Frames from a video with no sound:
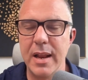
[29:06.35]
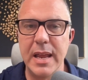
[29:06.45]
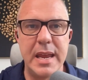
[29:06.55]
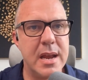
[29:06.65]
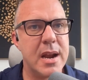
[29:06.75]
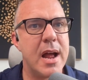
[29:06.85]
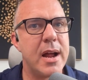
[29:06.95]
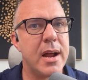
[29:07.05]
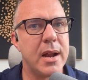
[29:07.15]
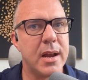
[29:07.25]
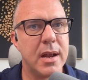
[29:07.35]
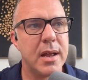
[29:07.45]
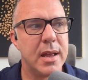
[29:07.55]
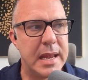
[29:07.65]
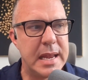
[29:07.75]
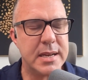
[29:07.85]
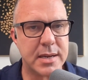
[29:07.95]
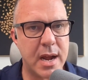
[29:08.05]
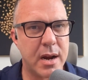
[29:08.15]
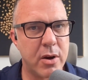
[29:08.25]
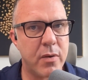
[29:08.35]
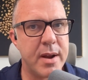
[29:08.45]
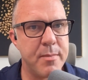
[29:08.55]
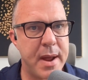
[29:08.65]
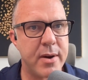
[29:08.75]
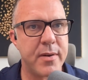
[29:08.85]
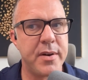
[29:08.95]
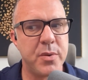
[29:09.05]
He and I, he has got a great background.